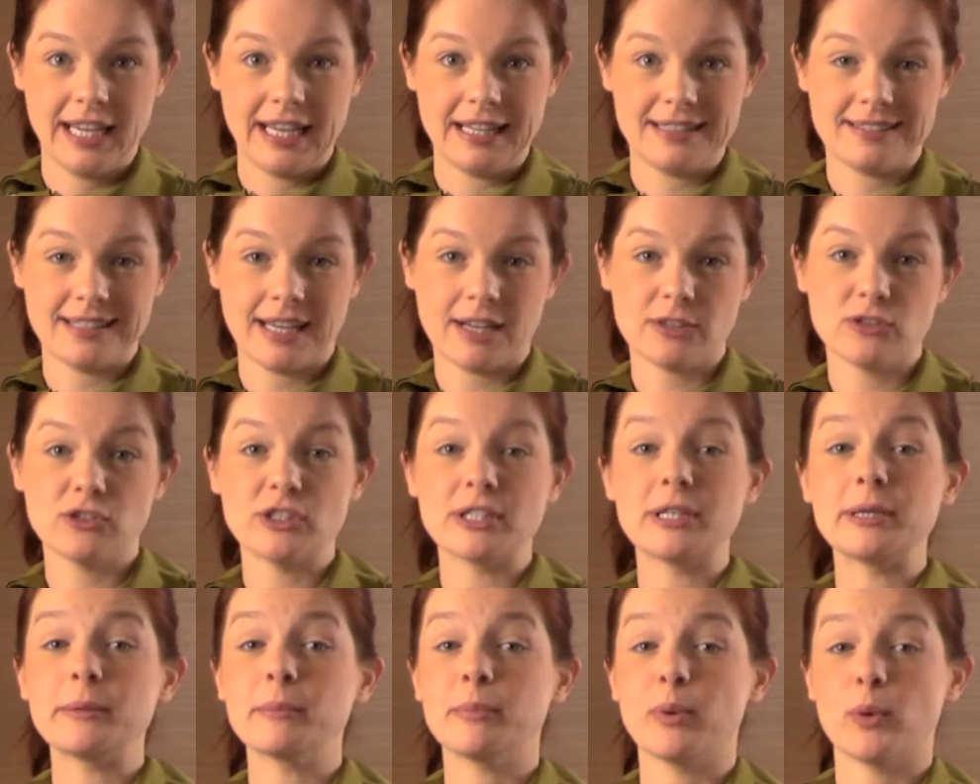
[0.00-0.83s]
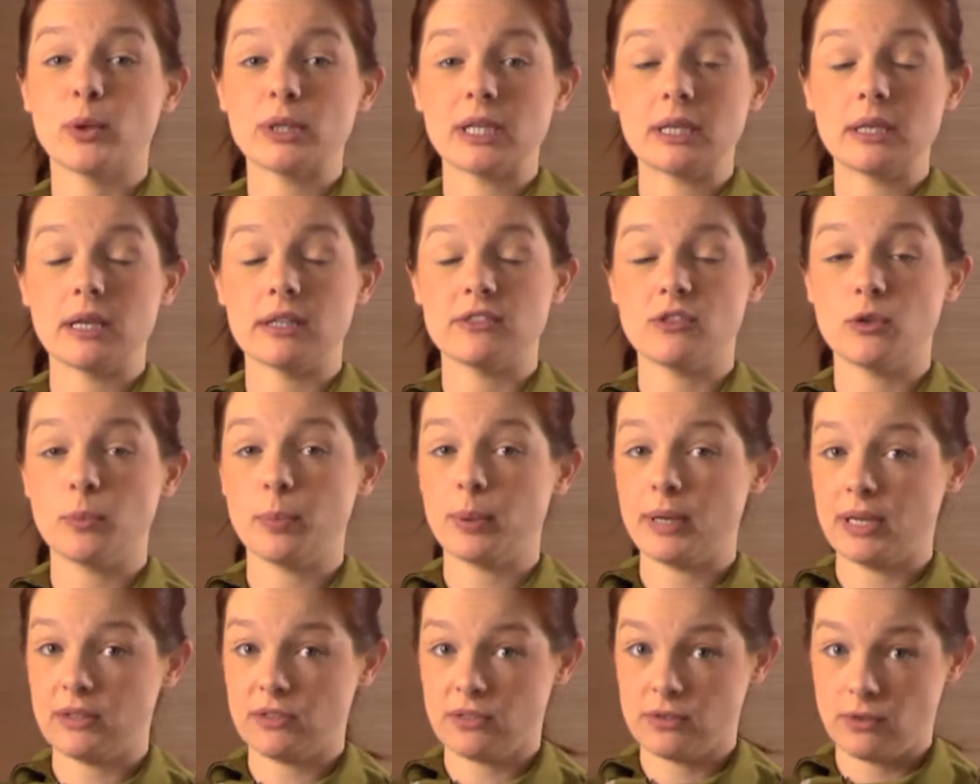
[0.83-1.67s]
it's actually important that you
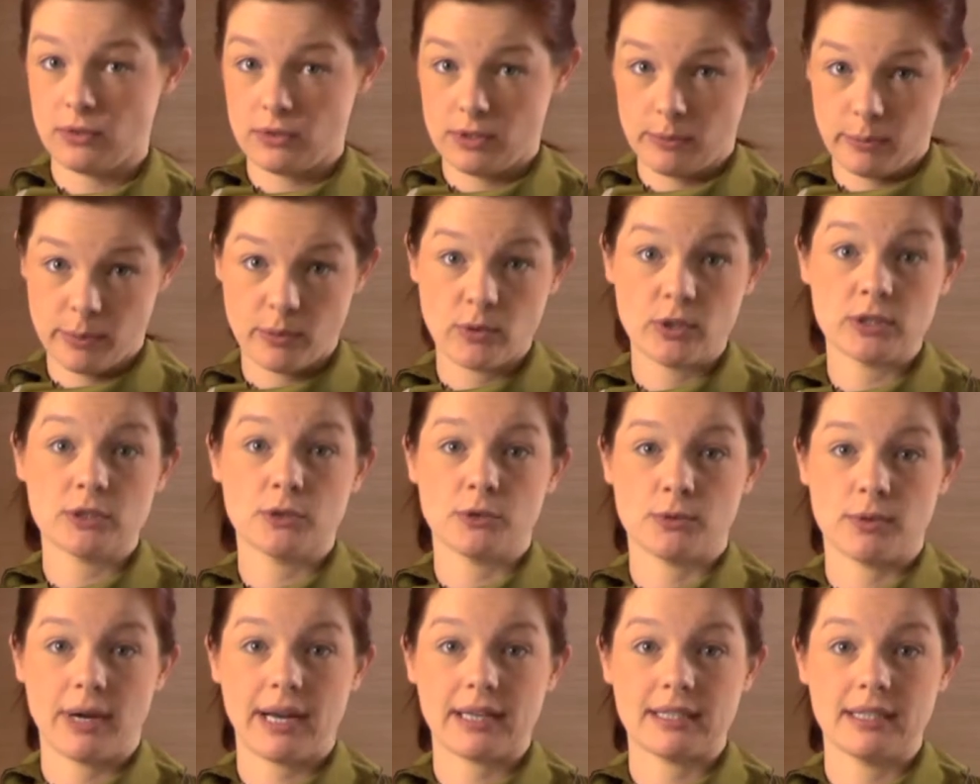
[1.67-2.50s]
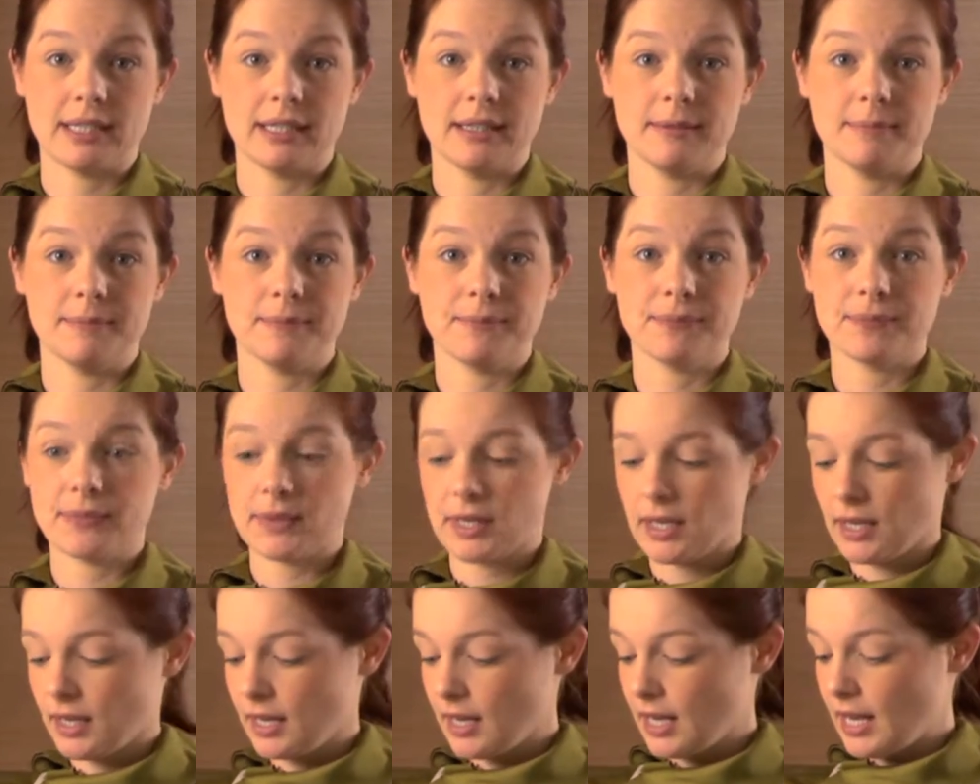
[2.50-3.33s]
place it on the board correctly.
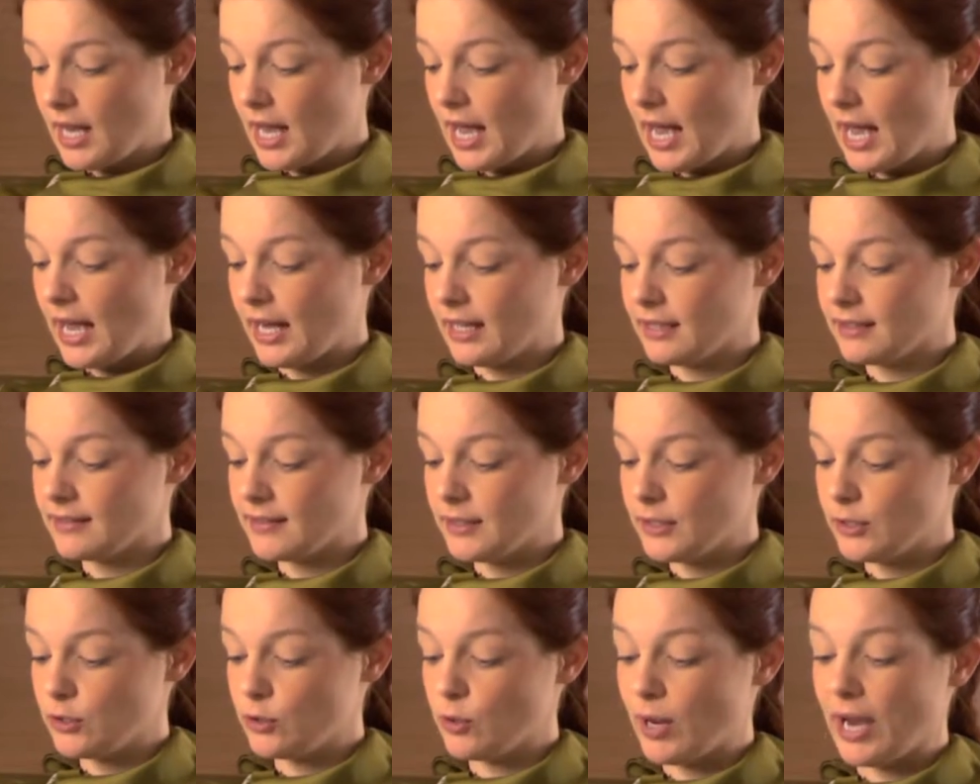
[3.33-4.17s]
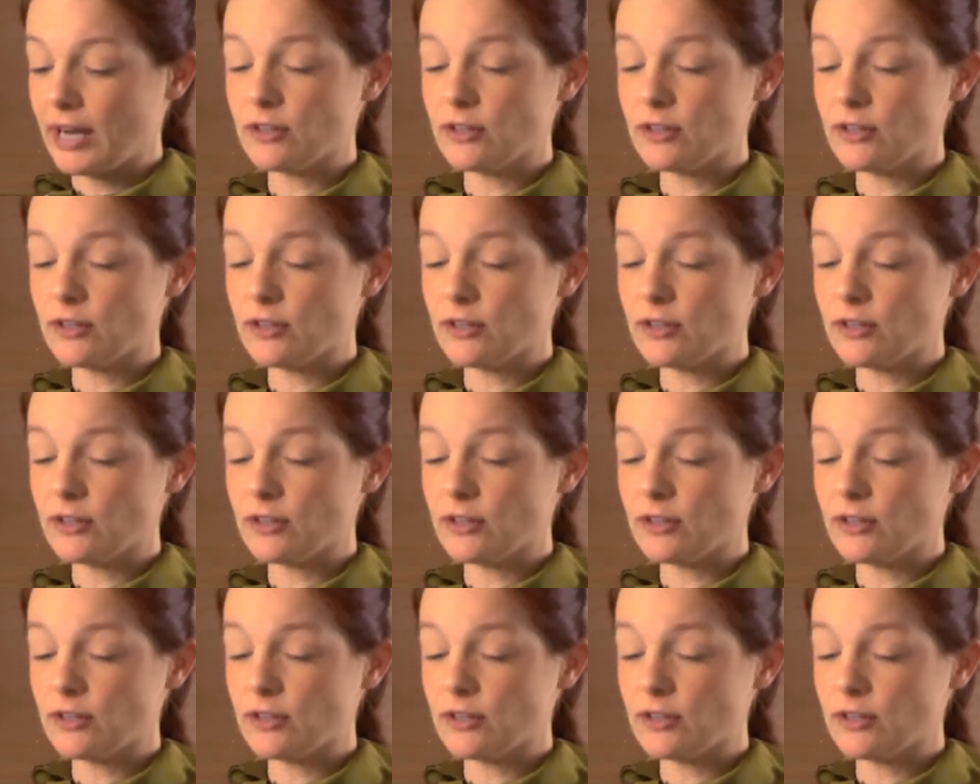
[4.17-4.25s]
And you